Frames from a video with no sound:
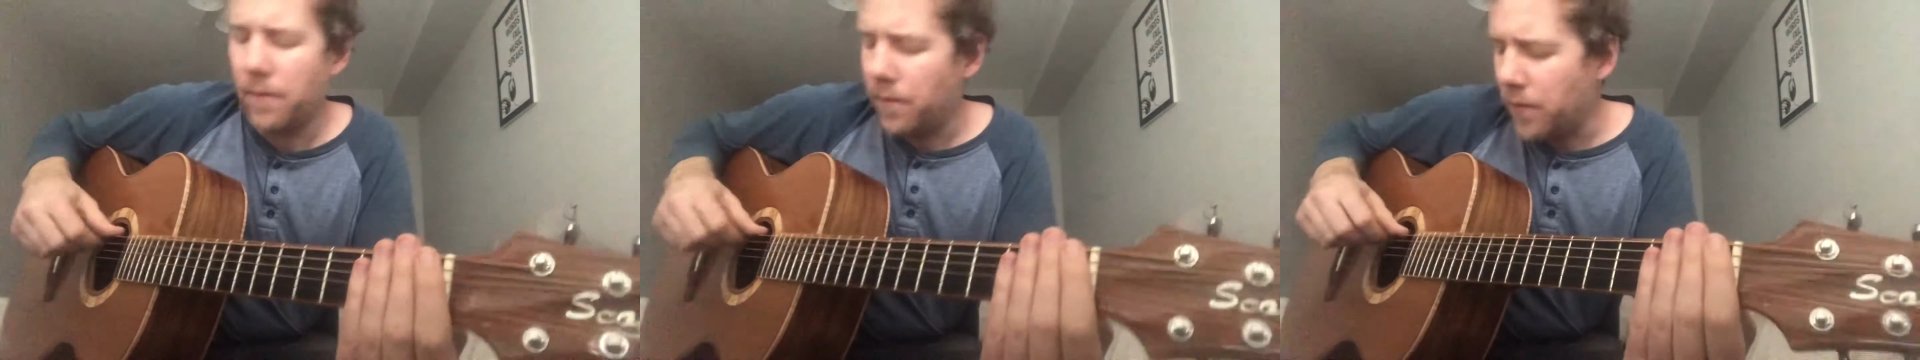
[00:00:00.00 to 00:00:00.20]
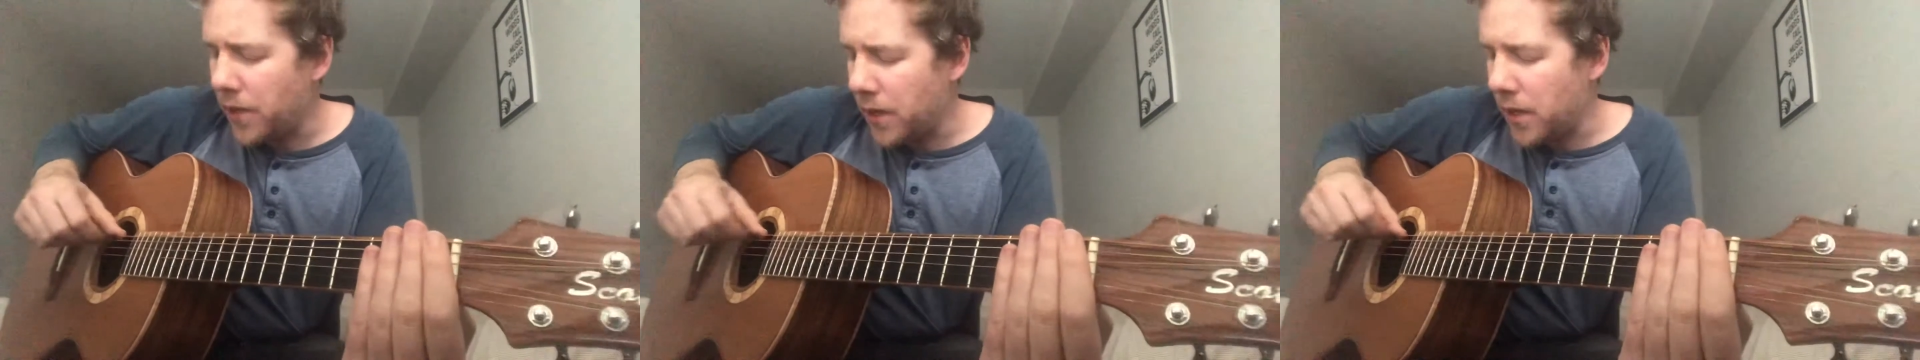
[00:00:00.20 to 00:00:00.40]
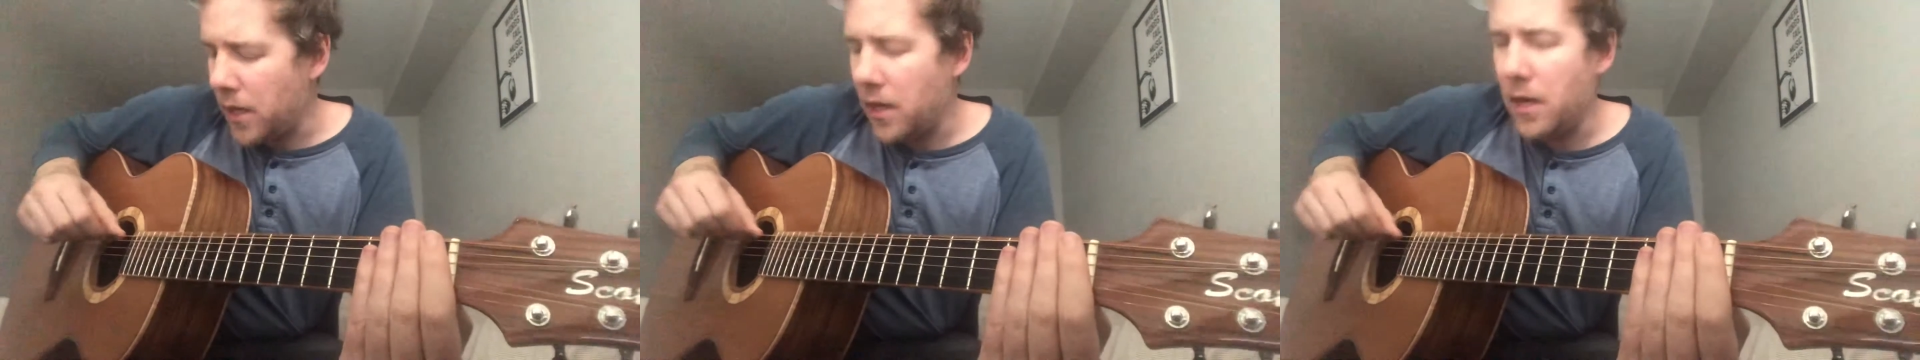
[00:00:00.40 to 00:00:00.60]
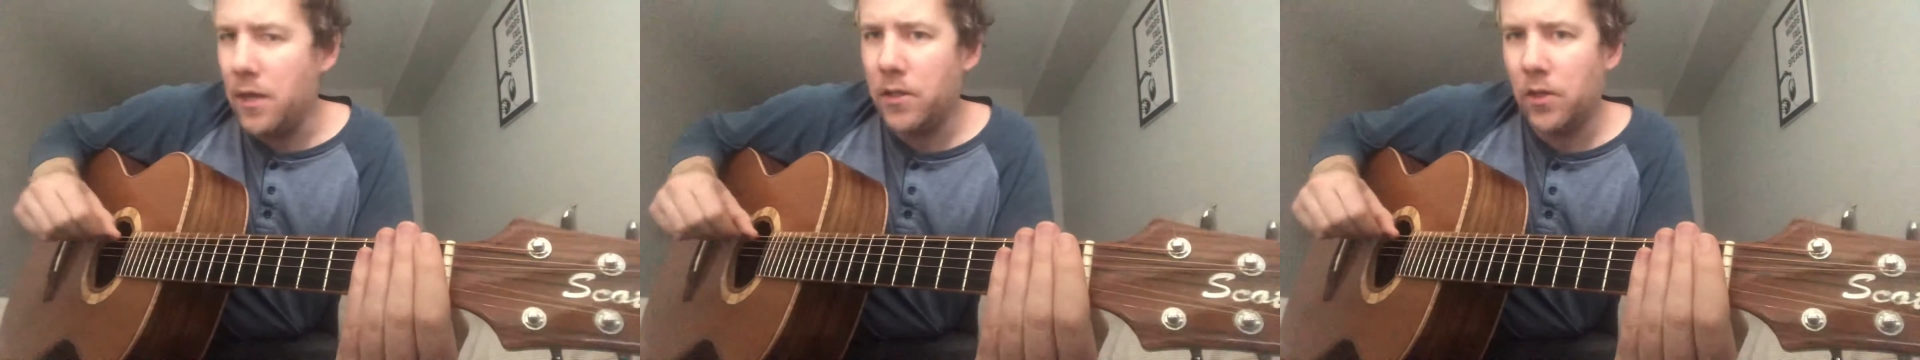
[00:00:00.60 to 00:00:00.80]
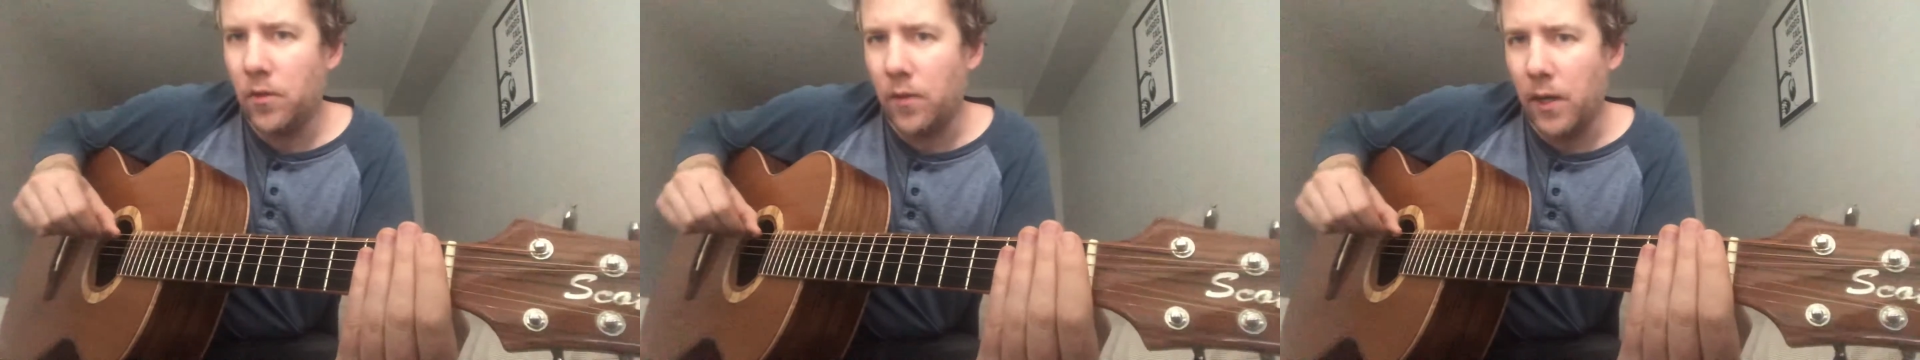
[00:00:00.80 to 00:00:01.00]
the E
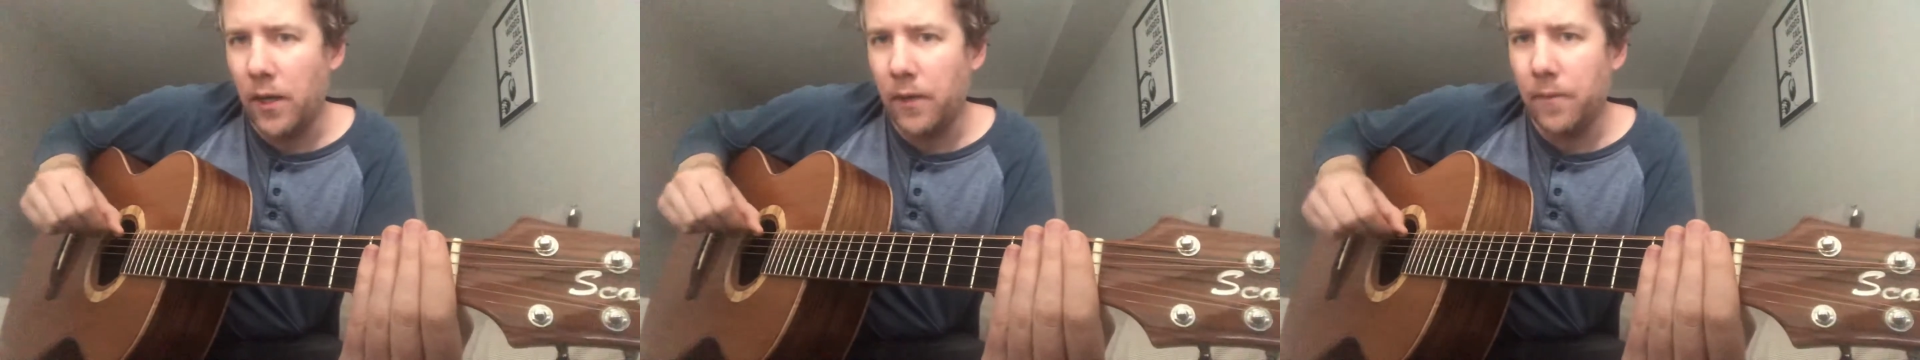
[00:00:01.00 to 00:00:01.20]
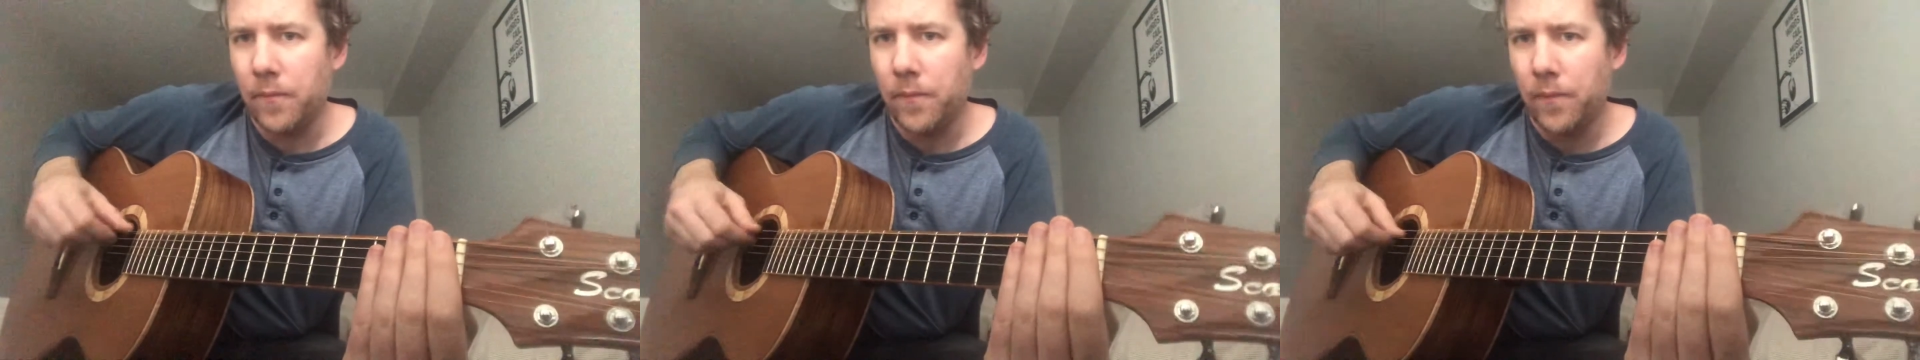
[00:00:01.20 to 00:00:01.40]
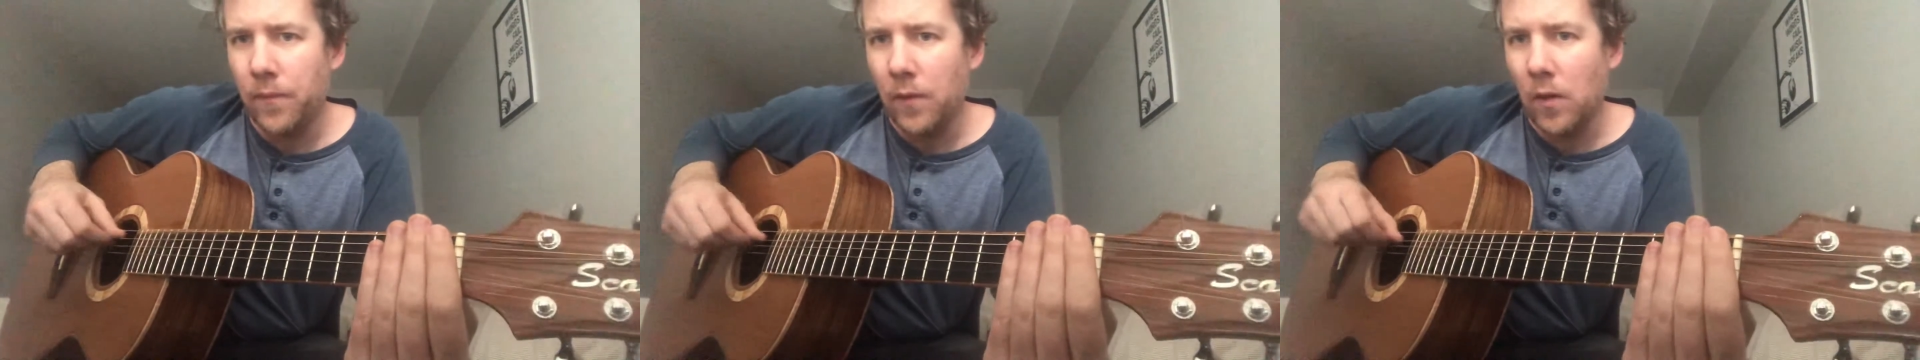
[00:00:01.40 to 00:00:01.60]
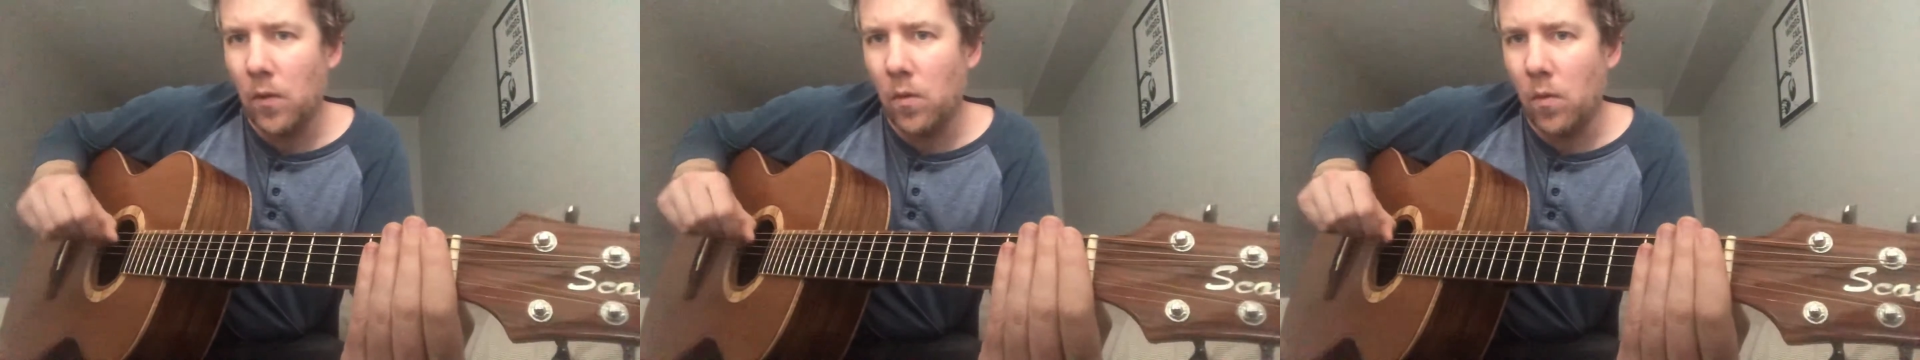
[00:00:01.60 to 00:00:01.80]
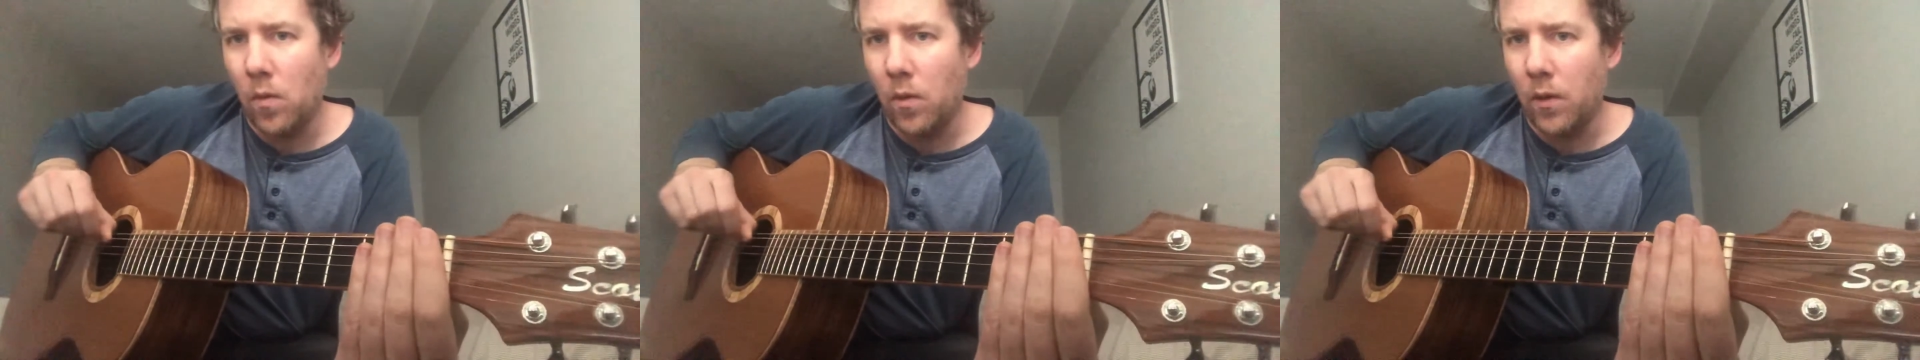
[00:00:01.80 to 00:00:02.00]
string
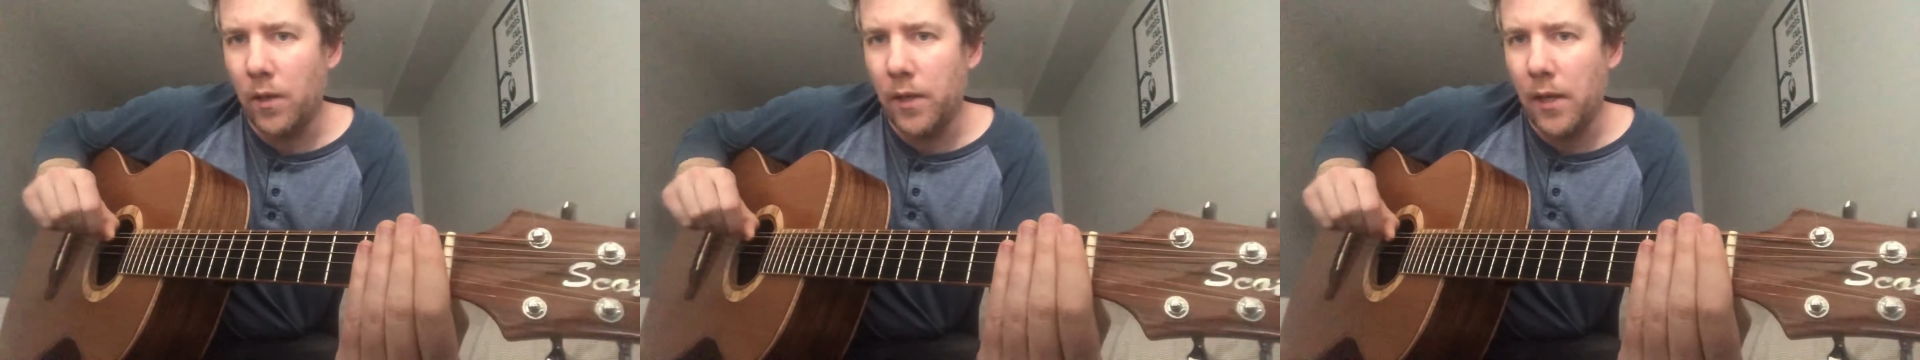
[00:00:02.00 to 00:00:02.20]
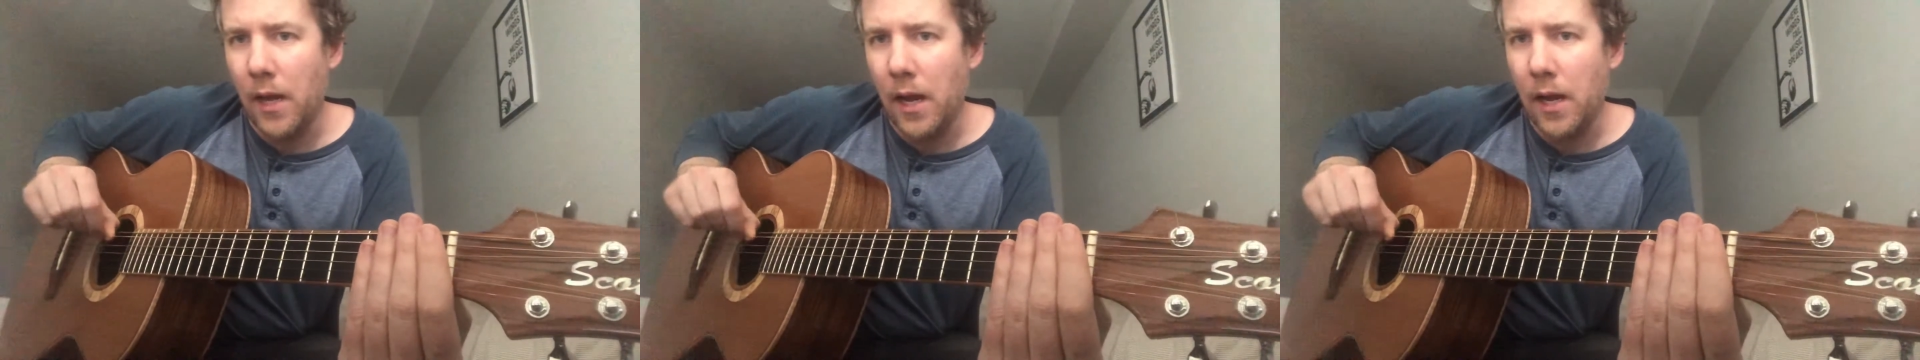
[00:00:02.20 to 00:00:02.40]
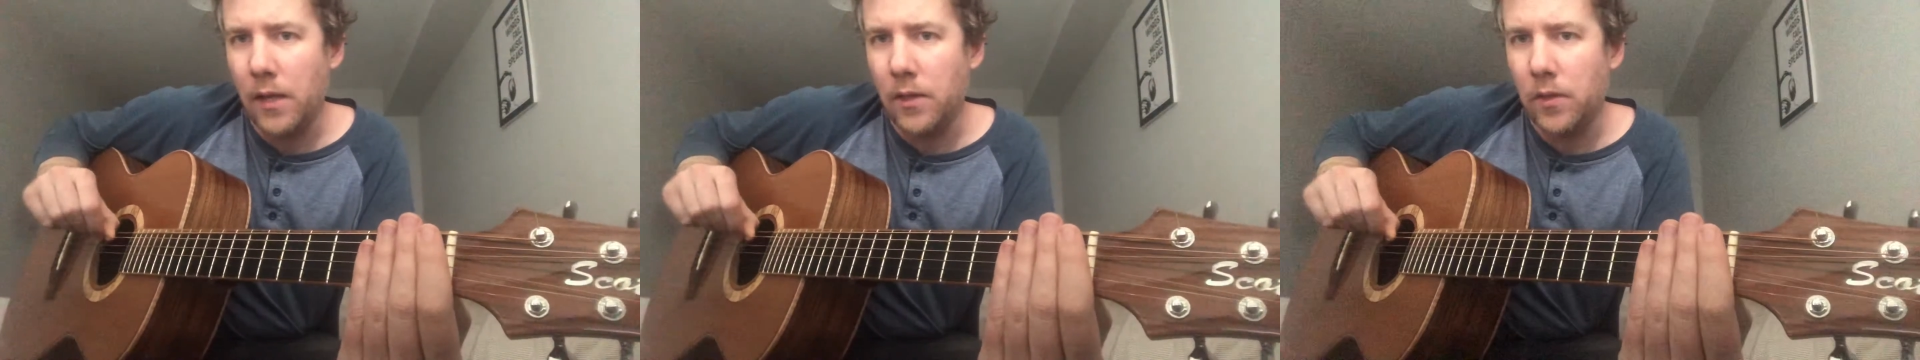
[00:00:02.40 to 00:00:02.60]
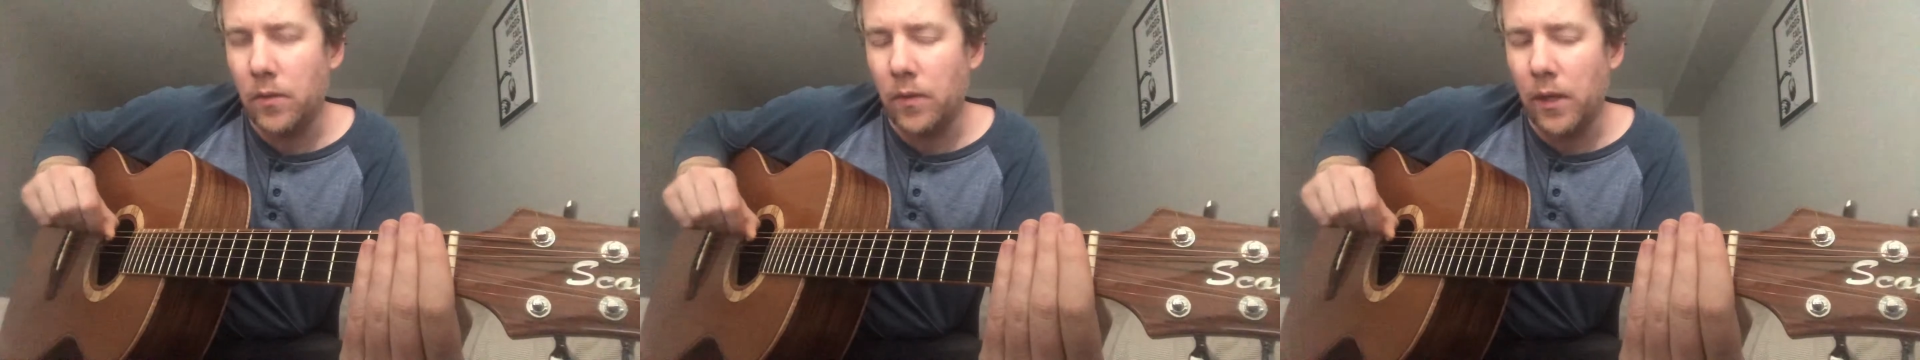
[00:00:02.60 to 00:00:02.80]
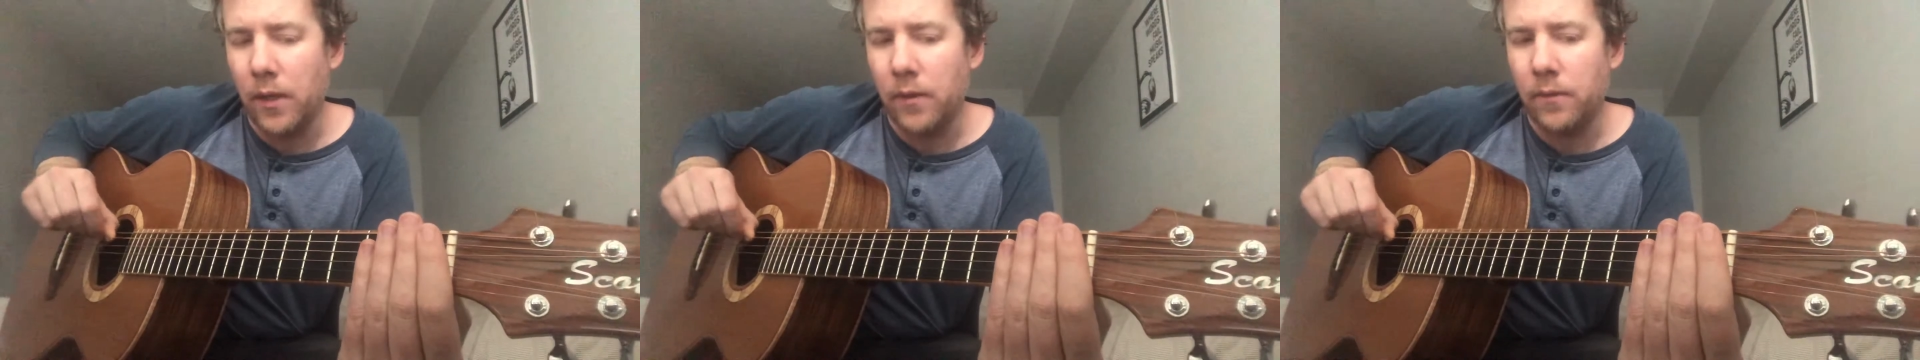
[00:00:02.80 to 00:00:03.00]
or the A string.